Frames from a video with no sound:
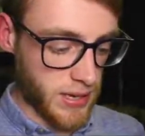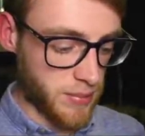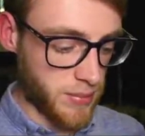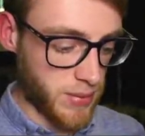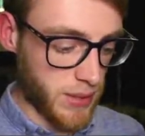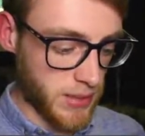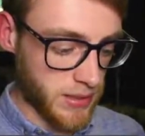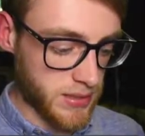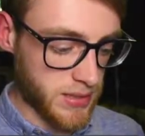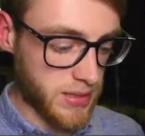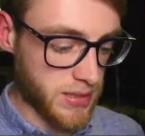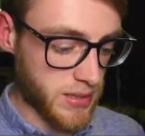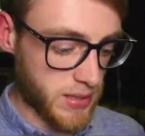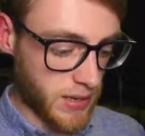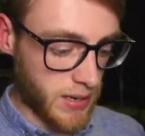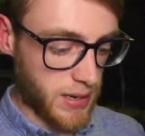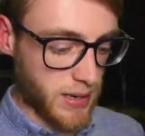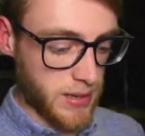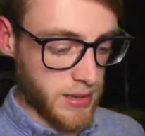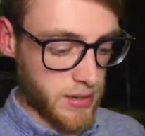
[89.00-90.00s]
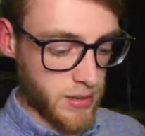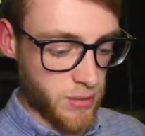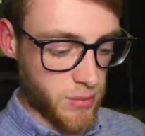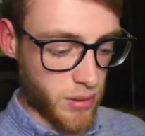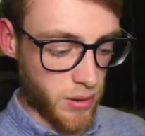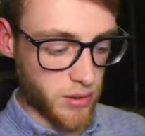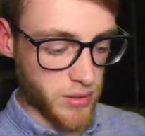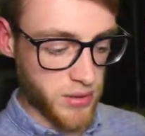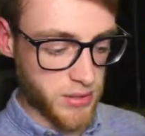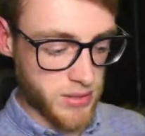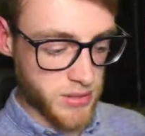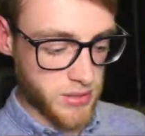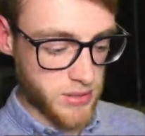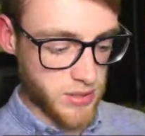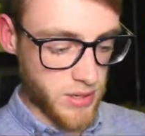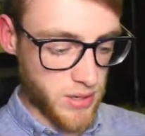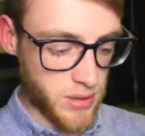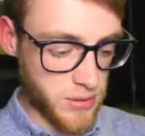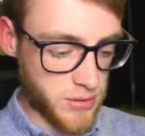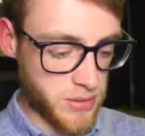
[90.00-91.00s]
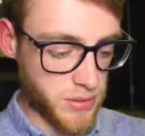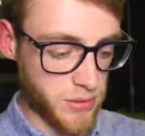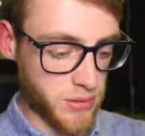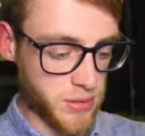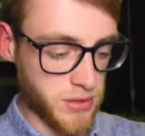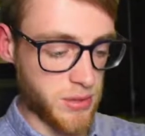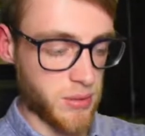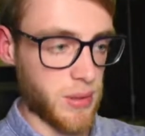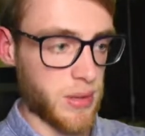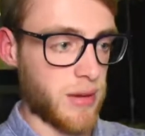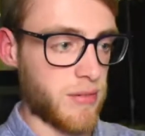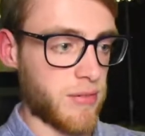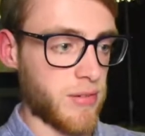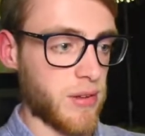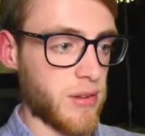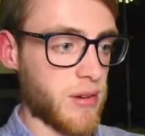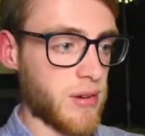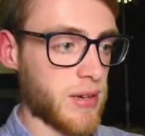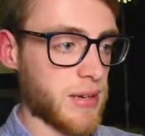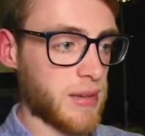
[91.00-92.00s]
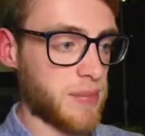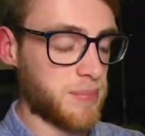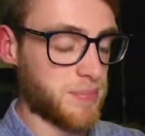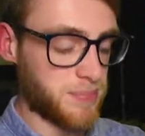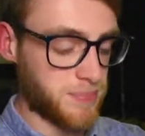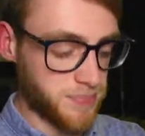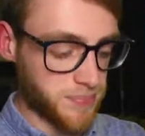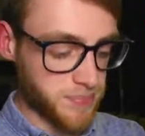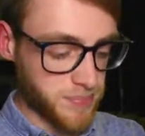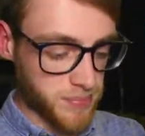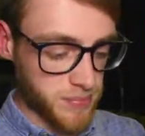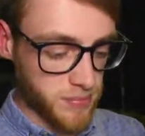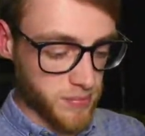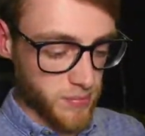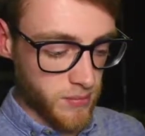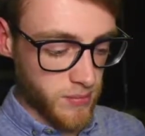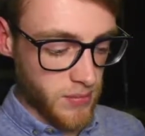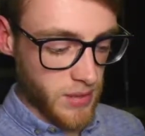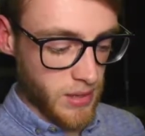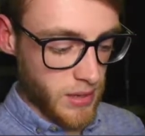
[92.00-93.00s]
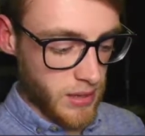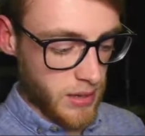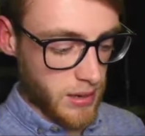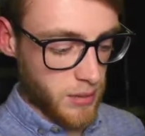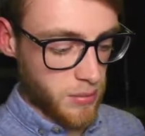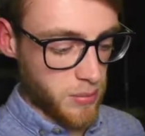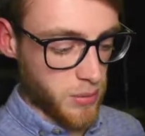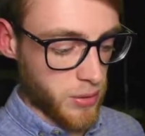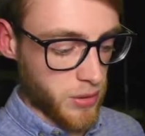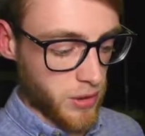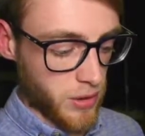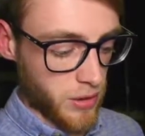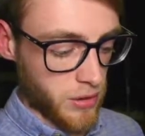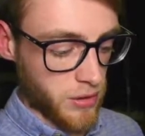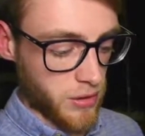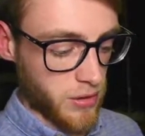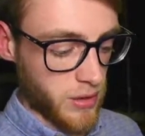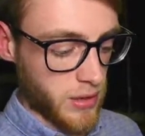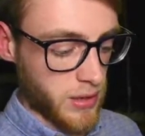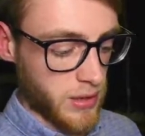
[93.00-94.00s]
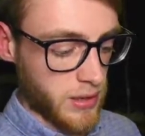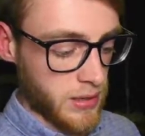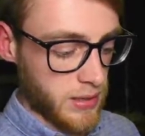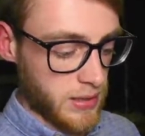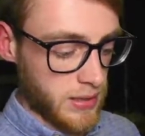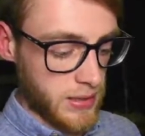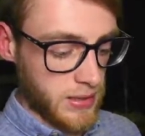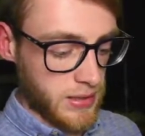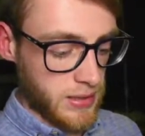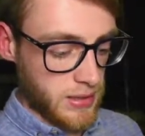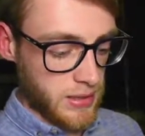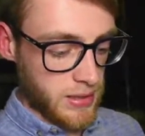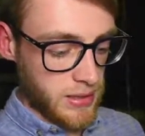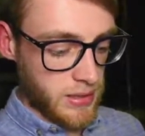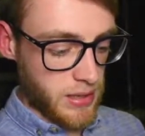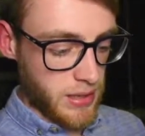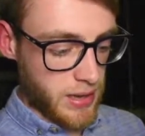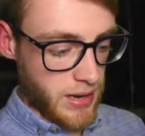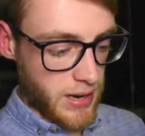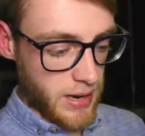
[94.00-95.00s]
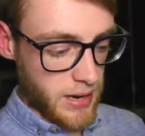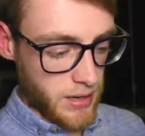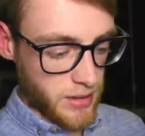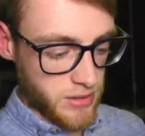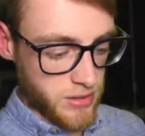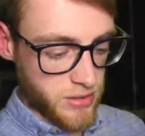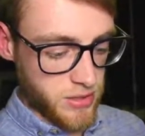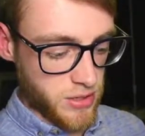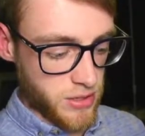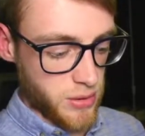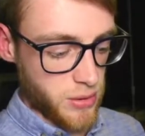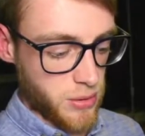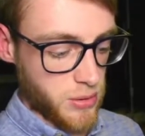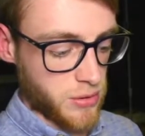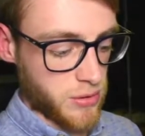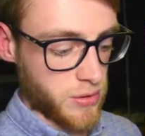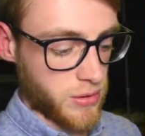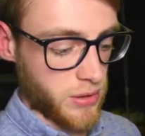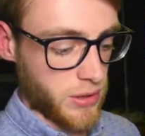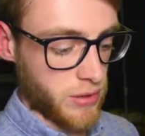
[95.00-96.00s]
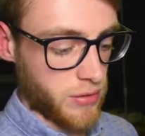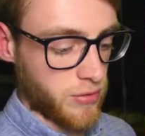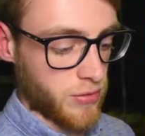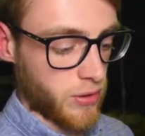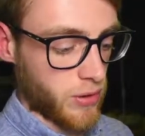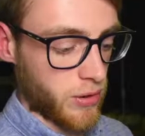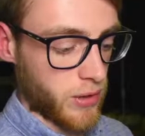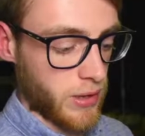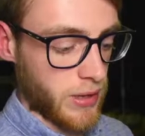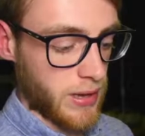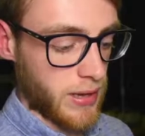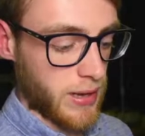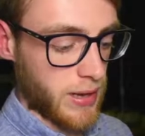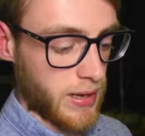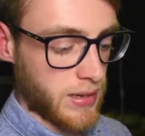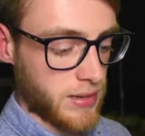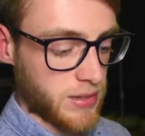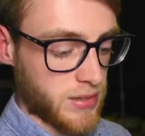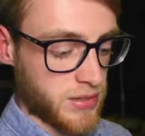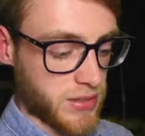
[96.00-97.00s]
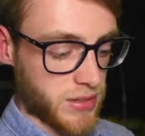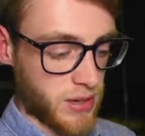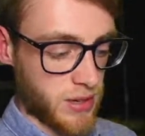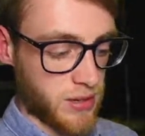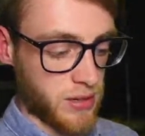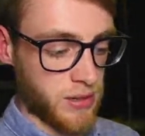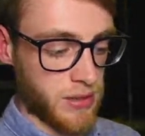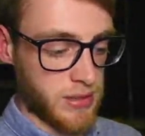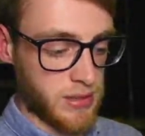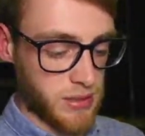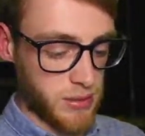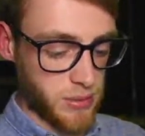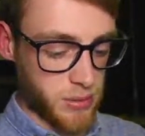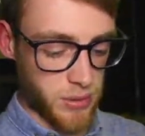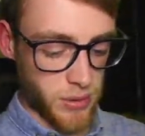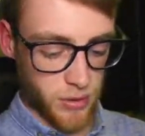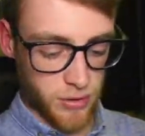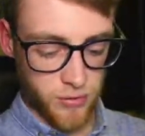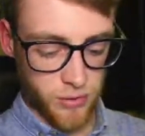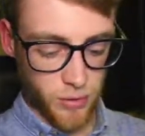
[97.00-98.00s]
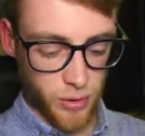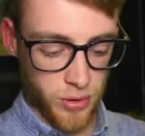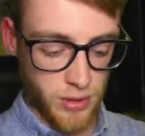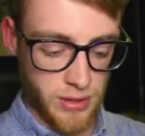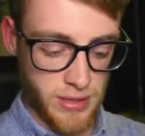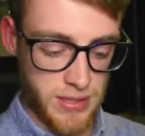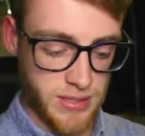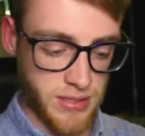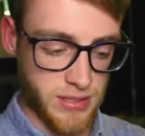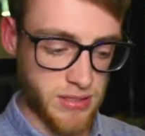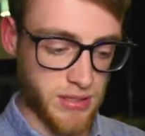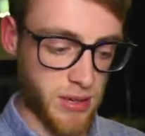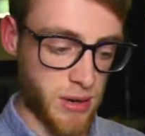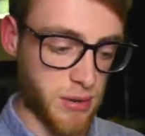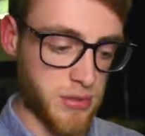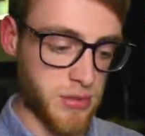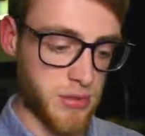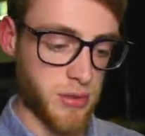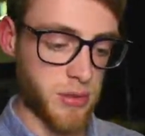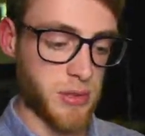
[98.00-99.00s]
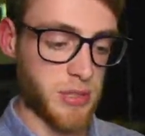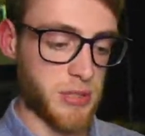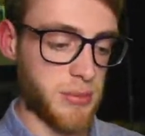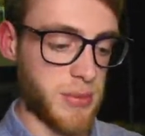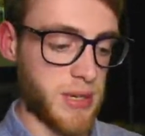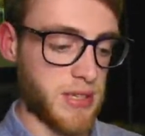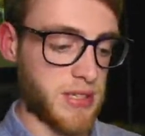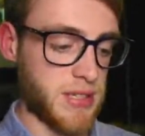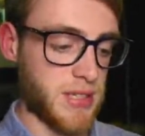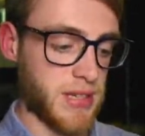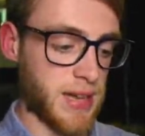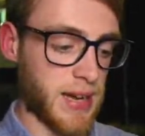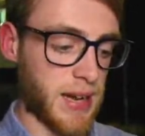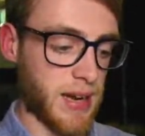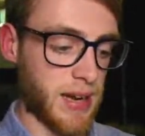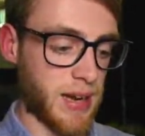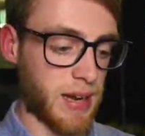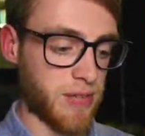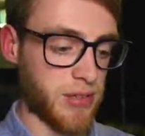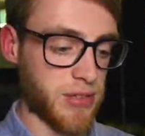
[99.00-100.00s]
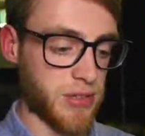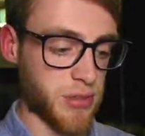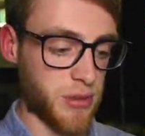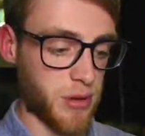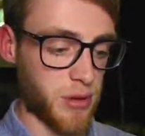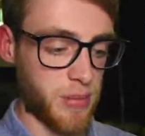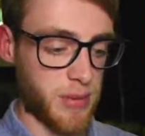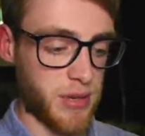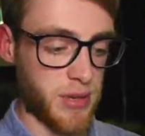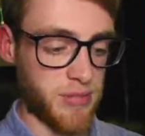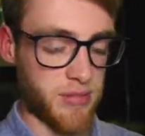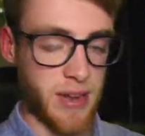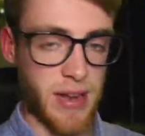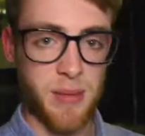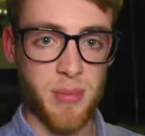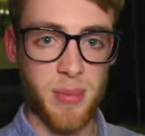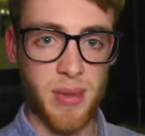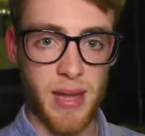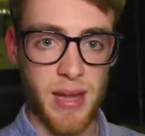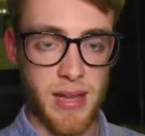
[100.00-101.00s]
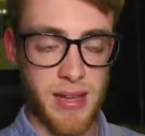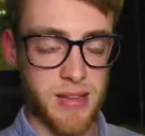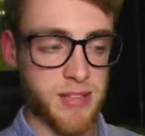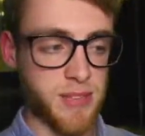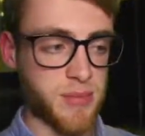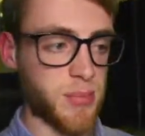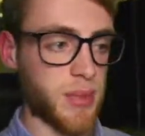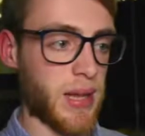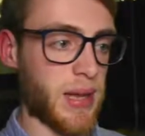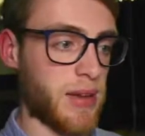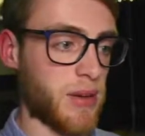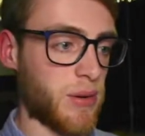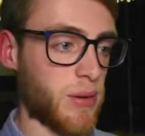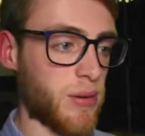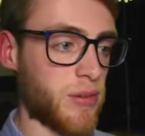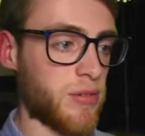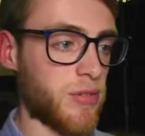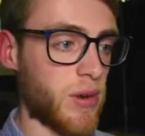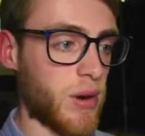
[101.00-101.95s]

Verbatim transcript: mats uh, in the box in total, so we'll have a look. Um, we've got another uh, two, three, four, yeah. So we've got four of these in total, which means you can have a tournament of eight players playing all,